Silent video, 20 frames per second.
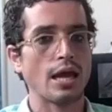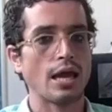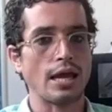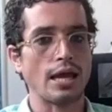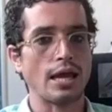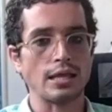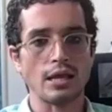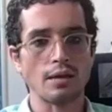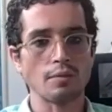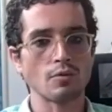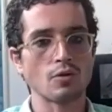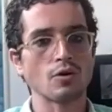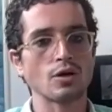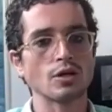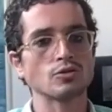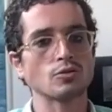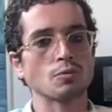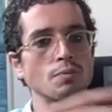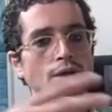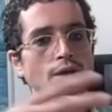and I'm
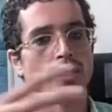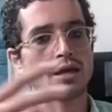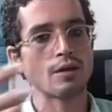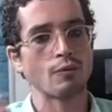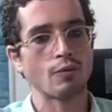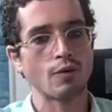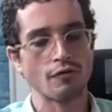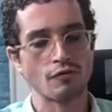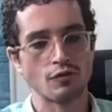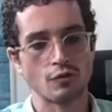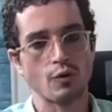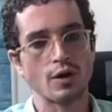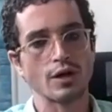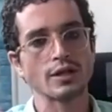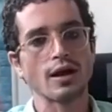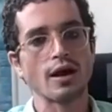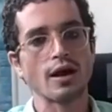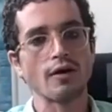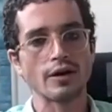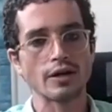going to be with
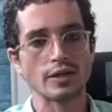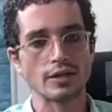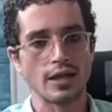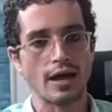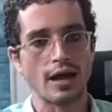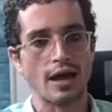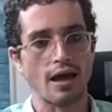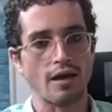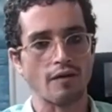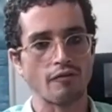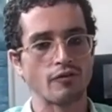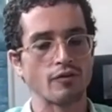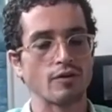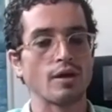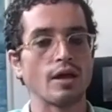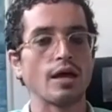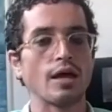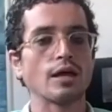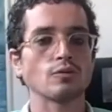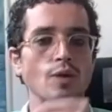one hour and a half
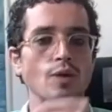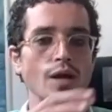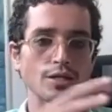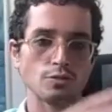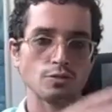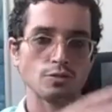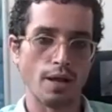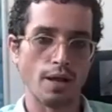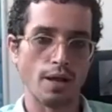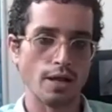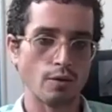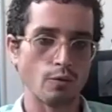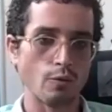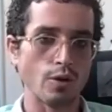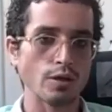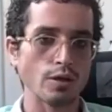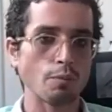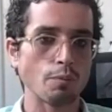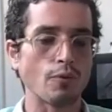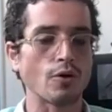to explain
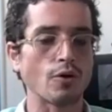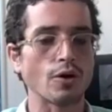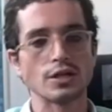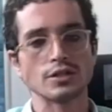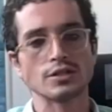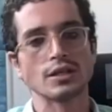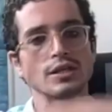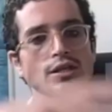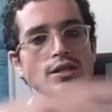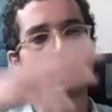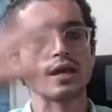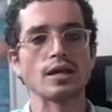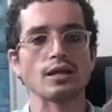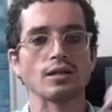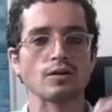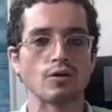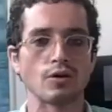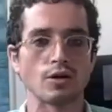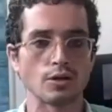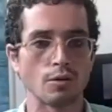one point and then
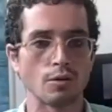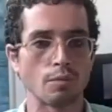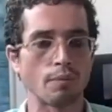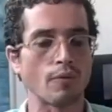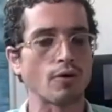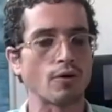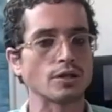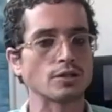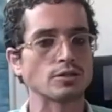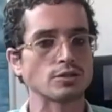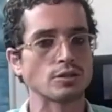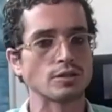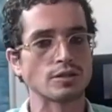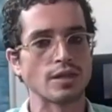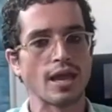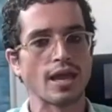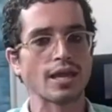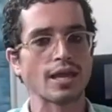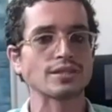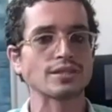the other points,
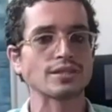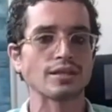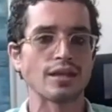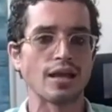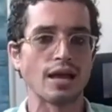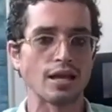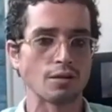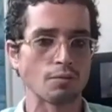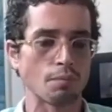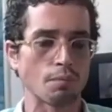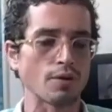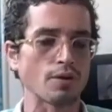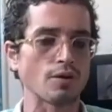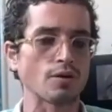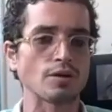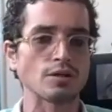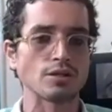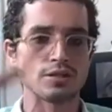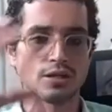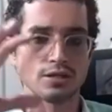date and nine
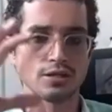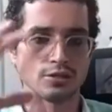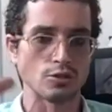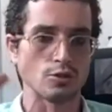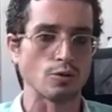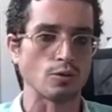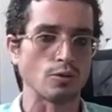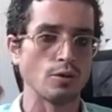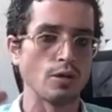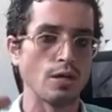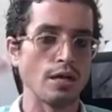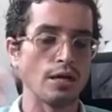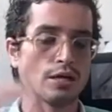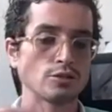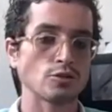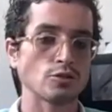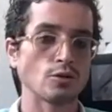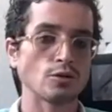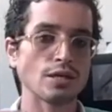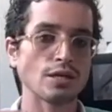periods, and so.
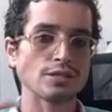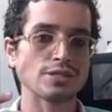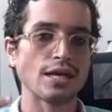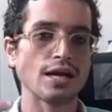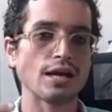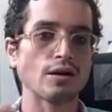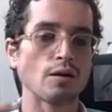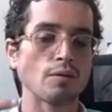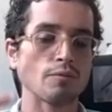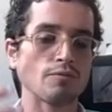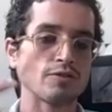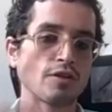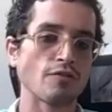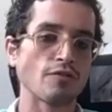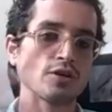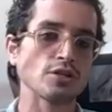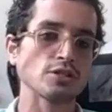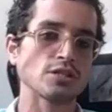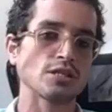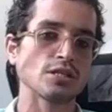So the sec- the
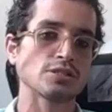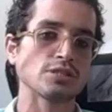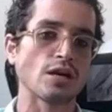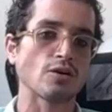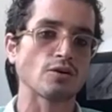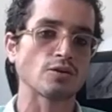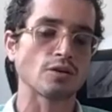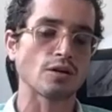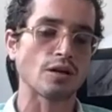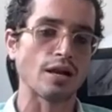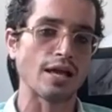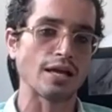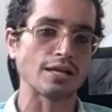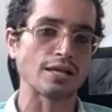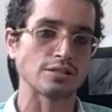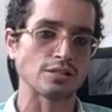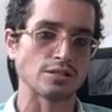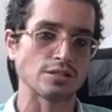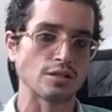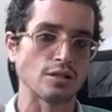first and second
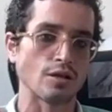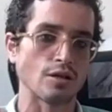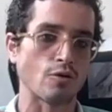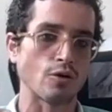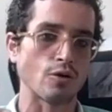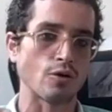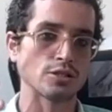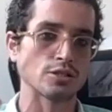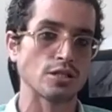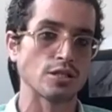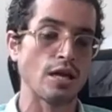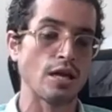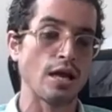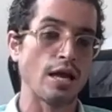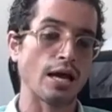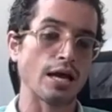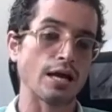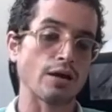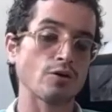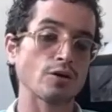classes in the course
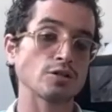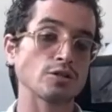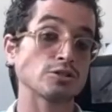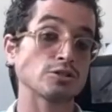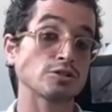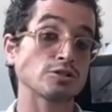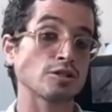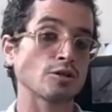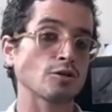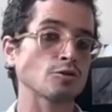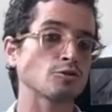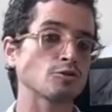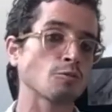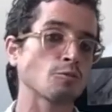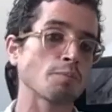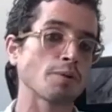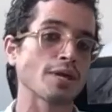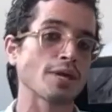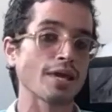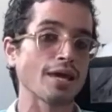are going to still to
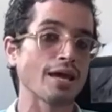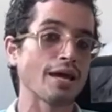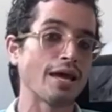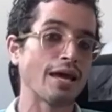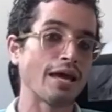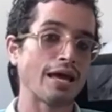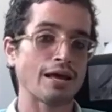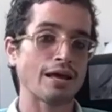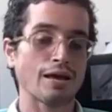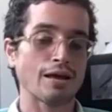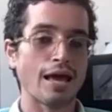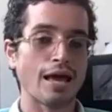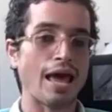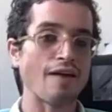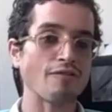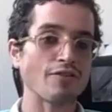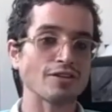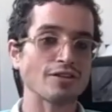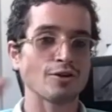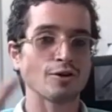be
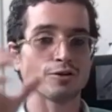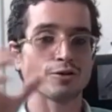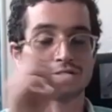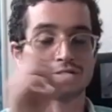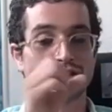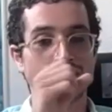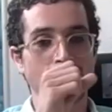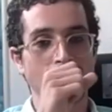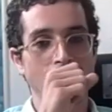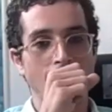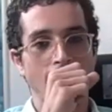having those.